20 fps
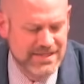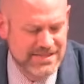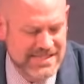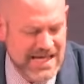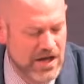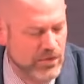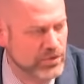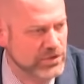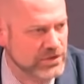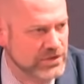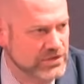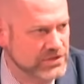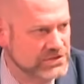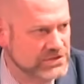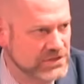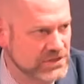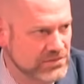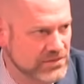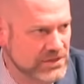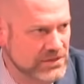Is that what Luke's
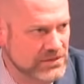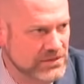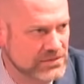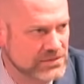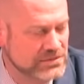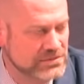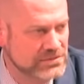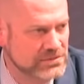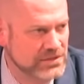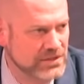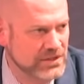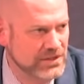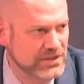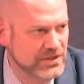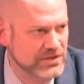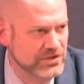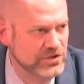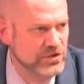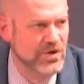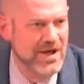doing?
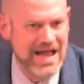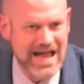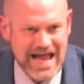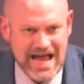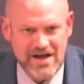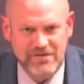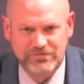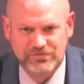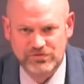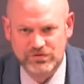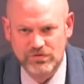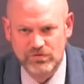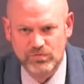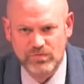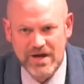You have to